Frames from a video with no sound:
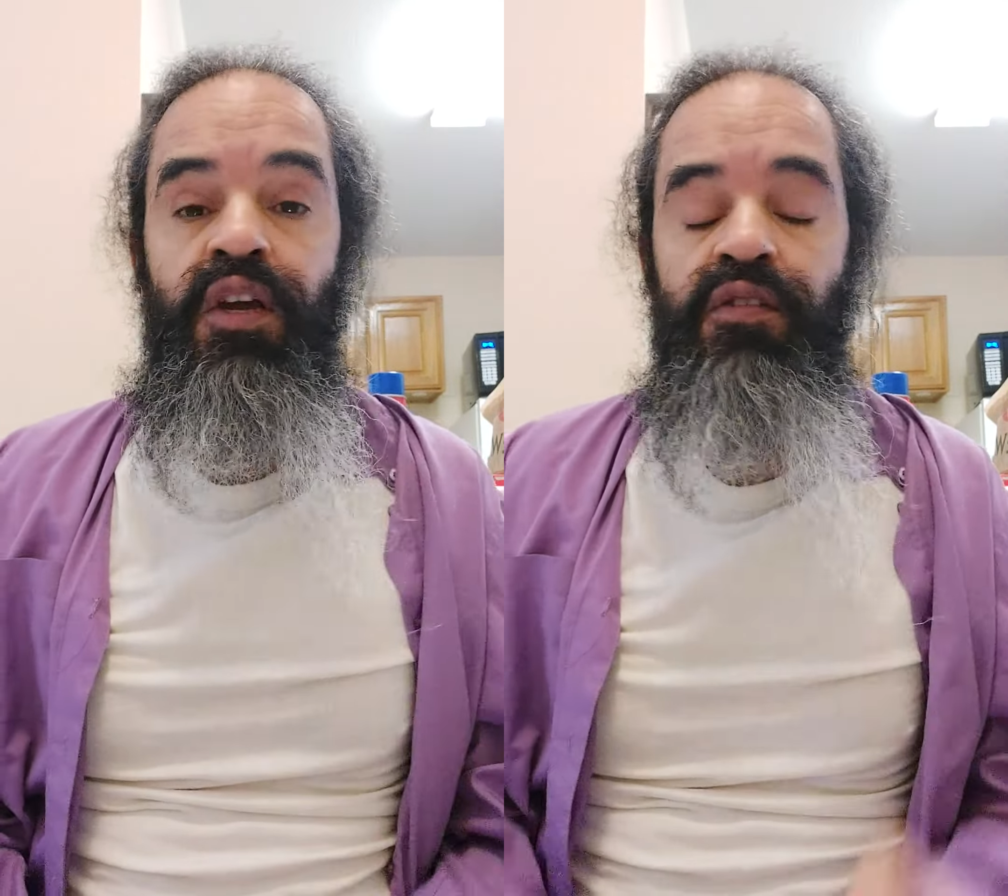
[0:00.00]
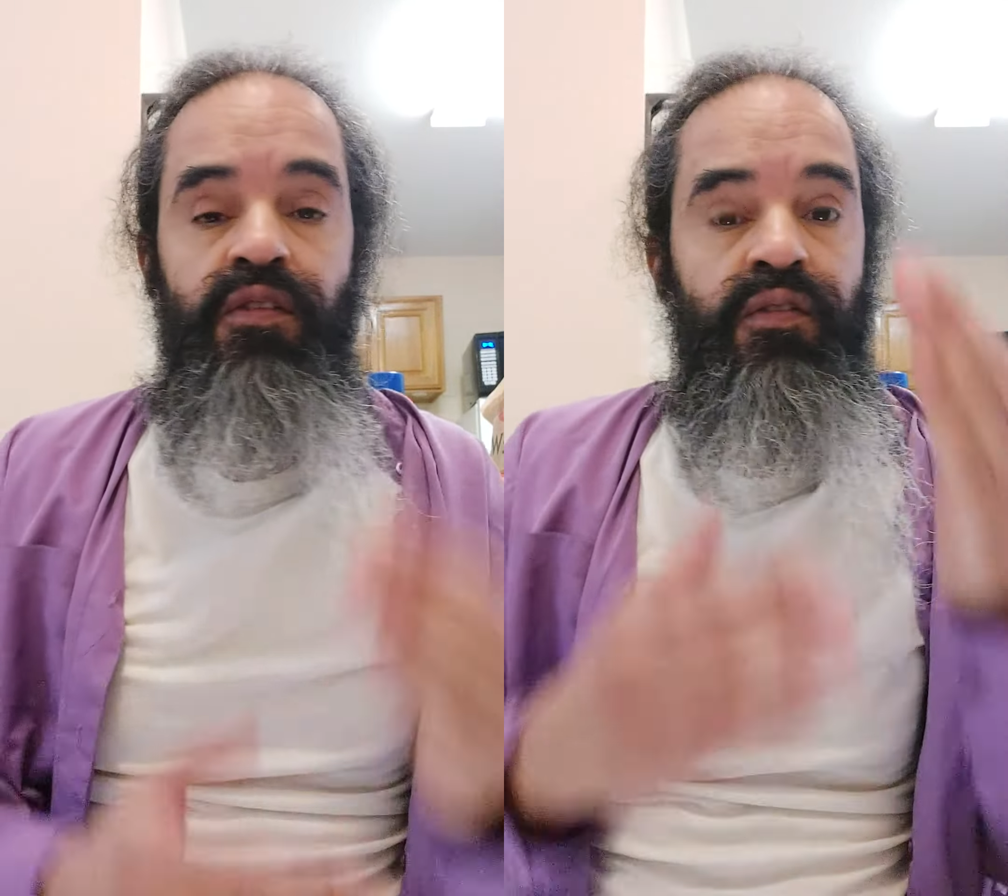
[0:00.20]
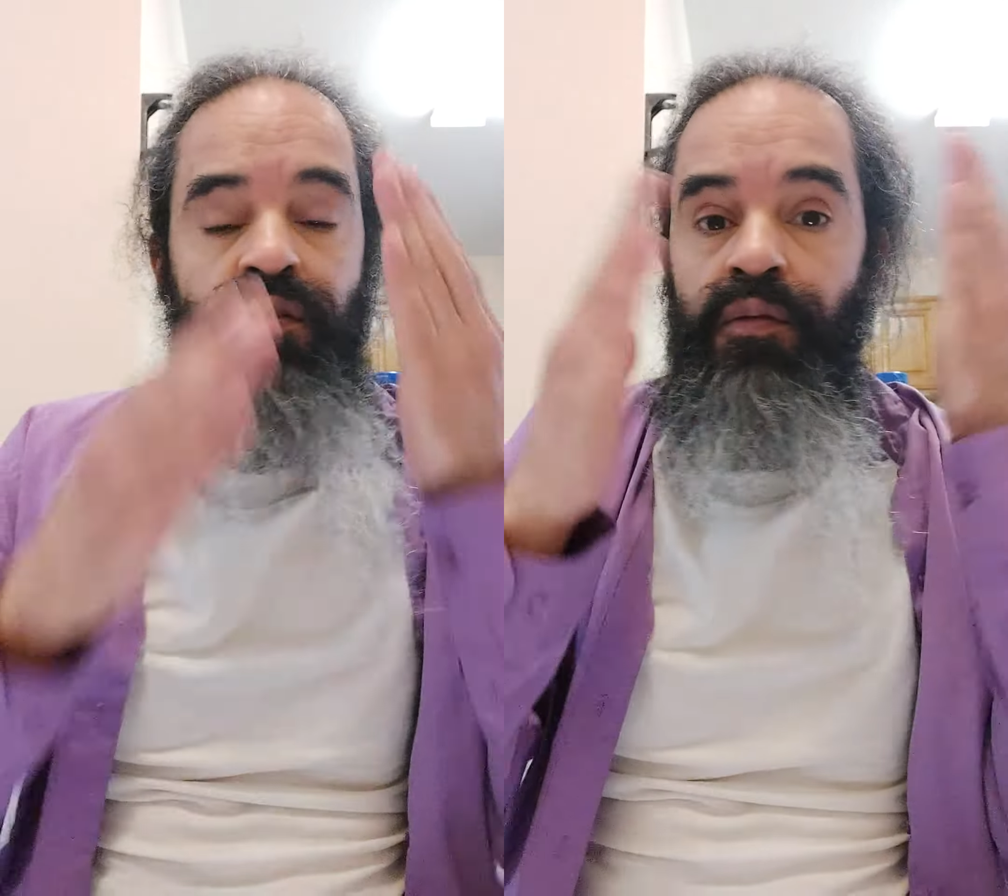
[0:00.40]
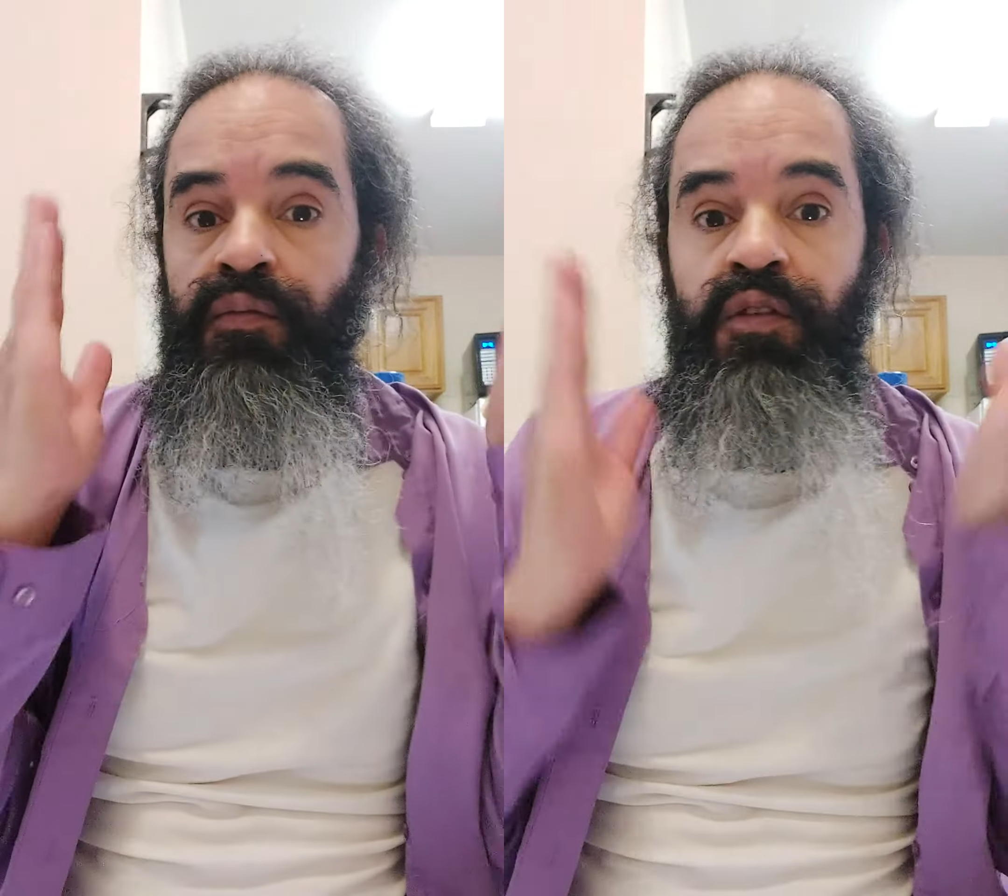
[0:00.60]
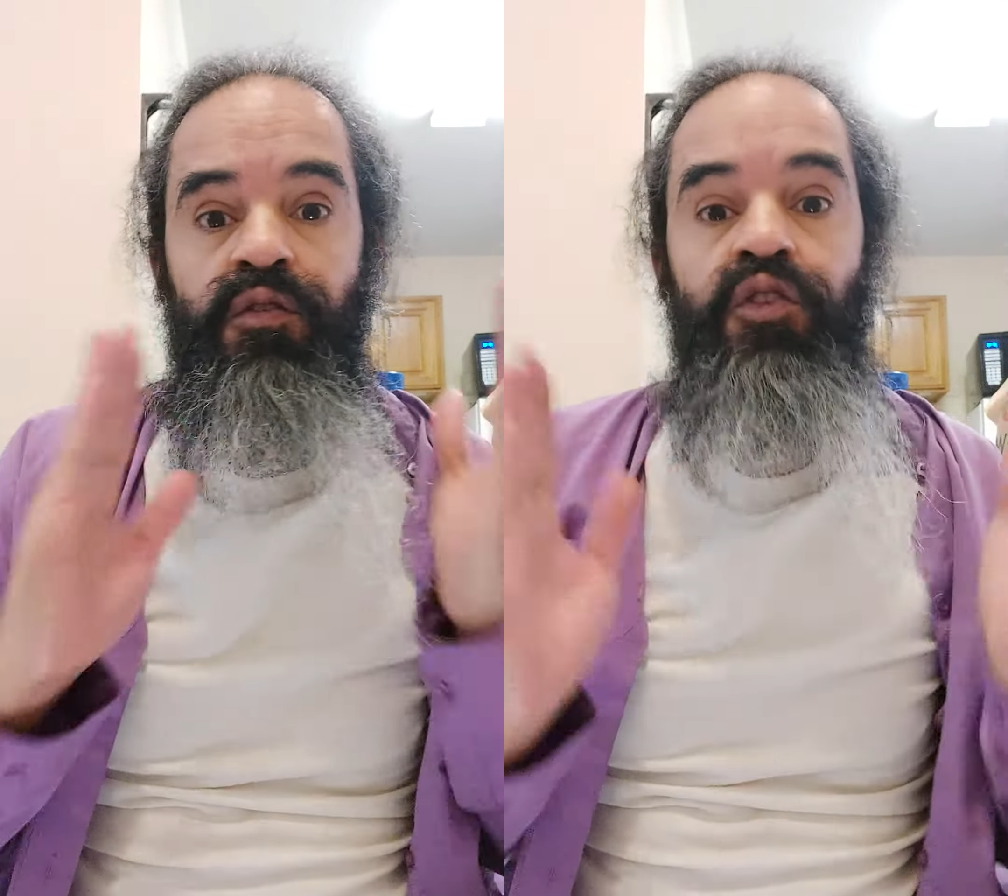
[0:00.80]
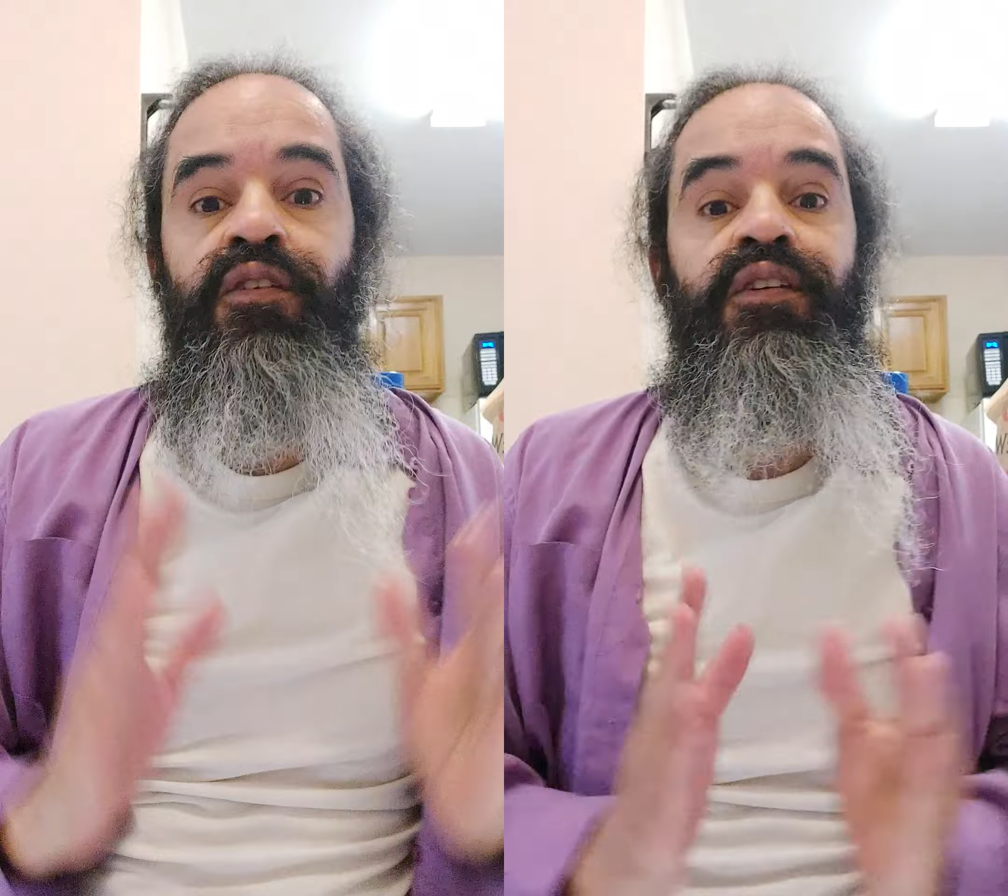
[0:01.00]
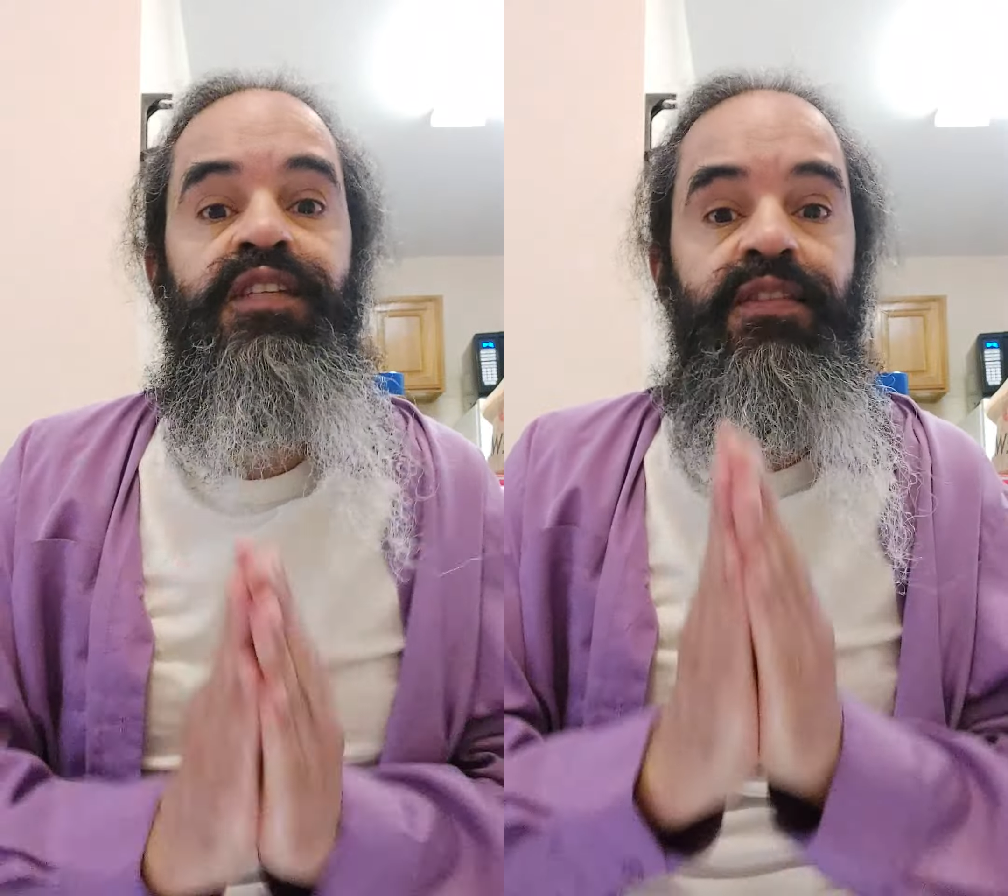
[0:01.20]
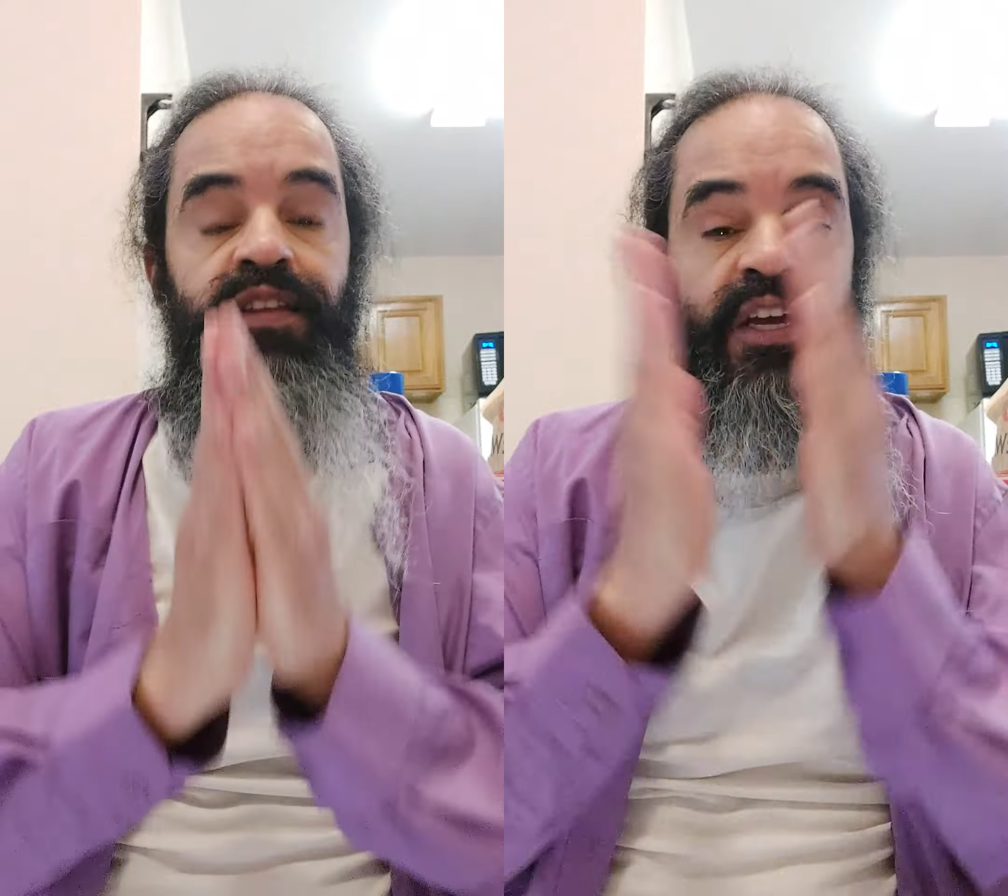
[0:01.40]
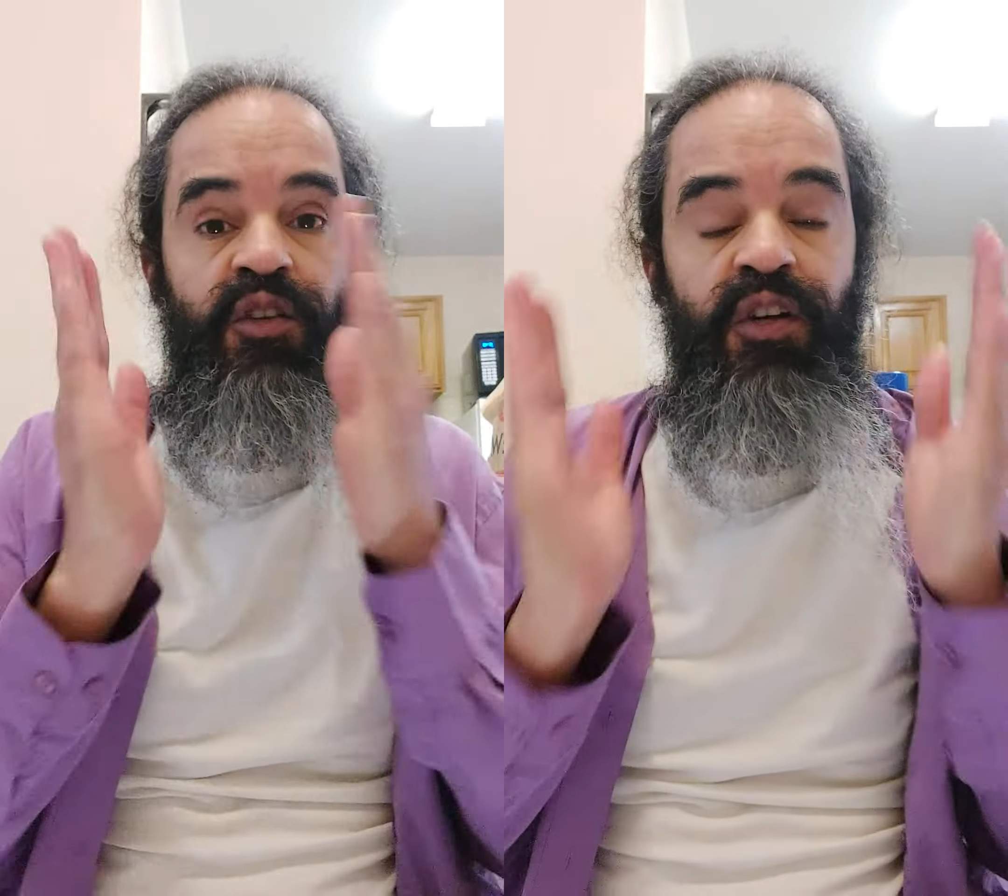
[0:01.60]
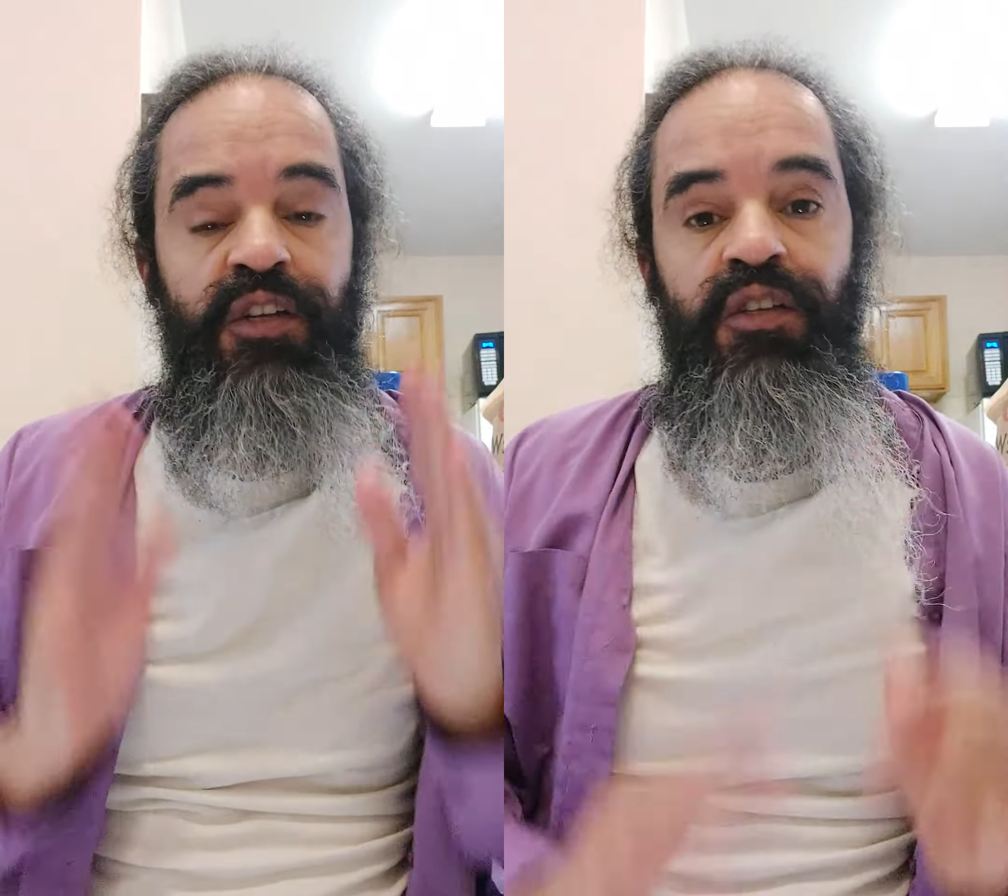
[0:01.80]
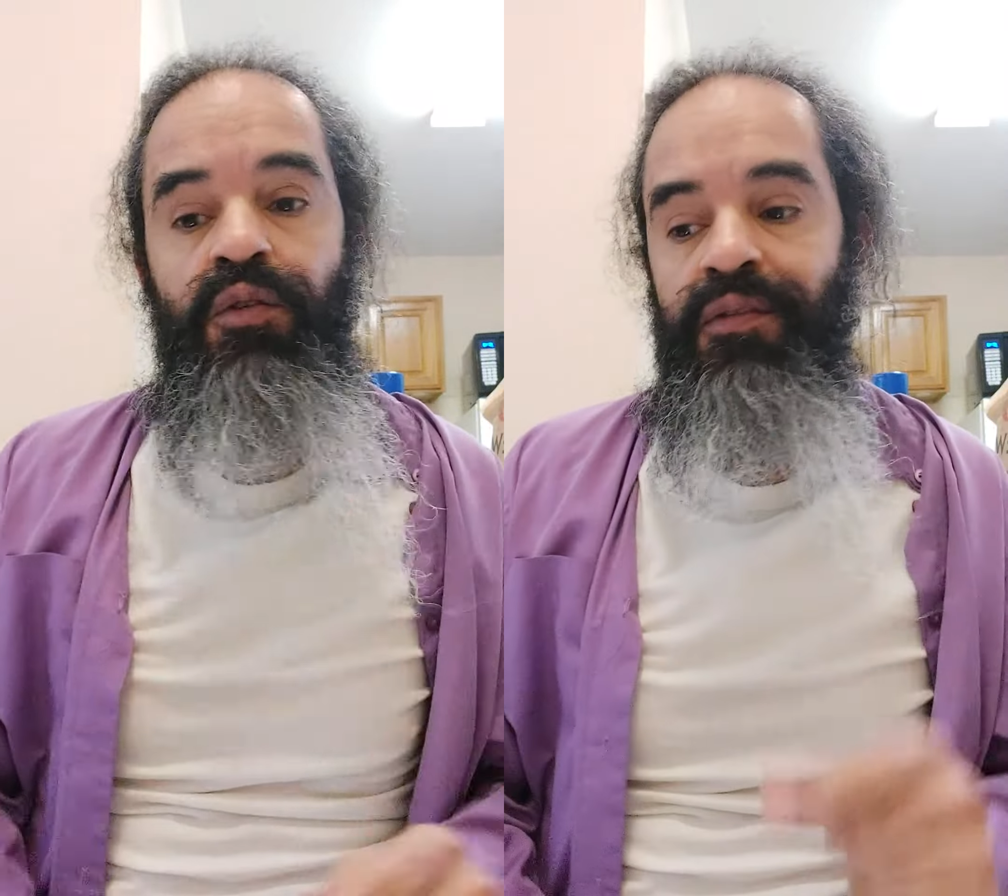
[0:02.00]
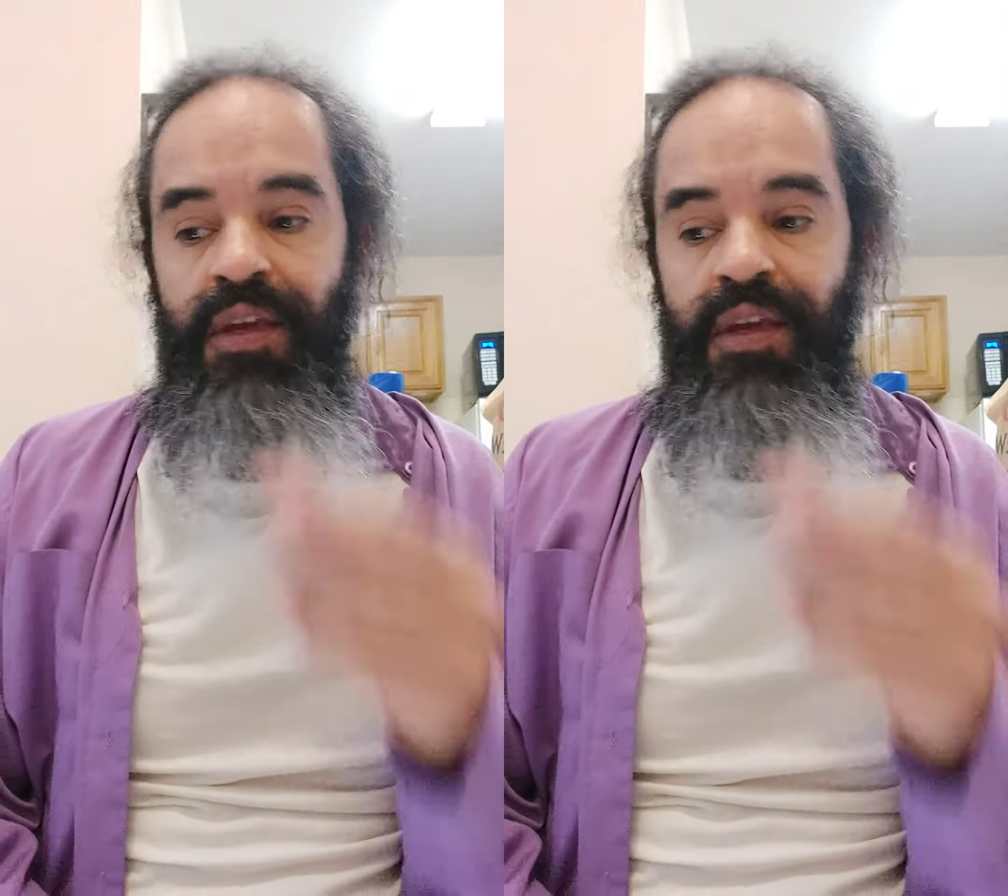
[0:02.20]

I just, to the extent that I tried to do it,